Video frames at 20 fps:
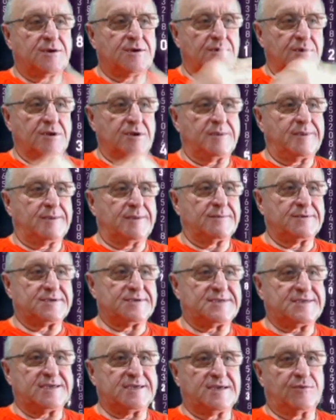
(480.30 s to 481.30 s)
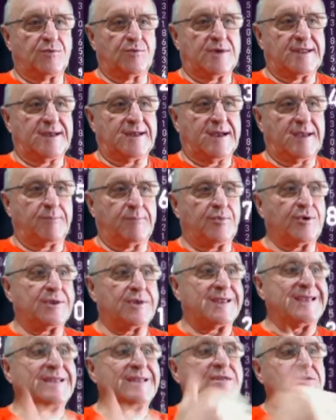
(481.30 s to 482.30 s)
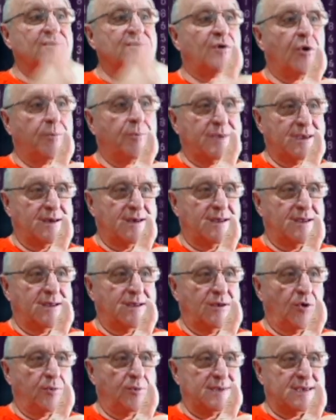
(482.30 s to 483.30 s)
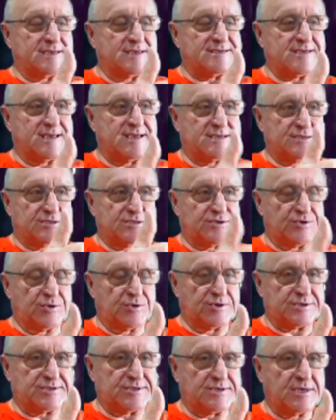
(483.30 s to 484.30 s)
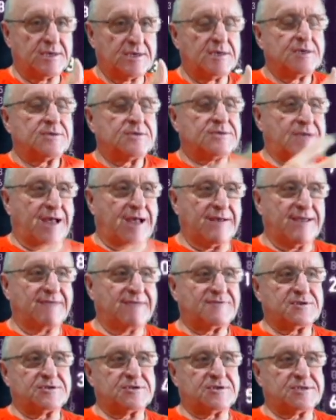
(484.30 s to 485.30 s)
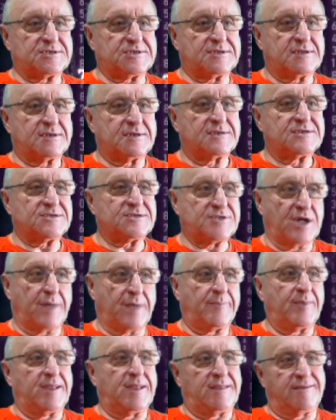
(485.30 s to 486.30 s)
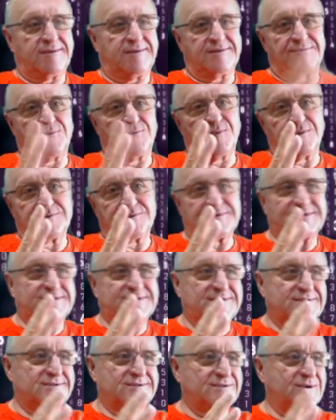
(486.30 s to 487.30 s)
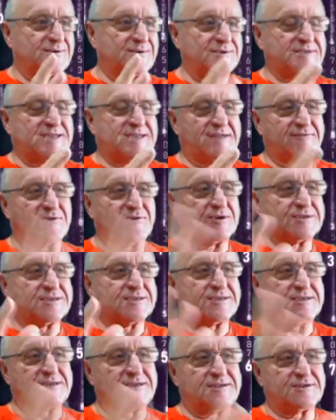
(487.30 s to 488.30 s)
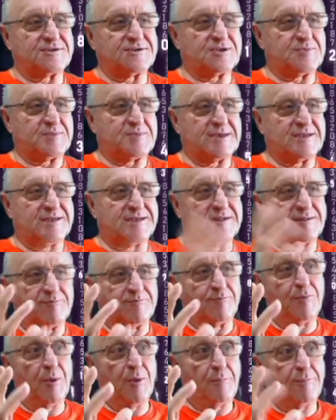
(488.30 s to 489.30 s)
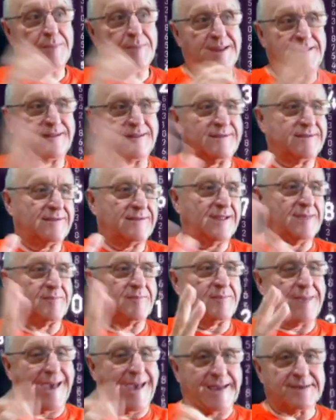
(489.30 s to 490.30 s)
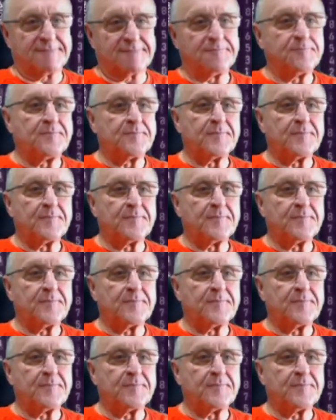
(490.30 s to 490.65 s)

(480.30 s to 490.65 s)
You'll only be able to see what I put into OBS as a source. So I'll have to just stop and you won't notice that, of course, because it'll just be a little boop and I'll be back.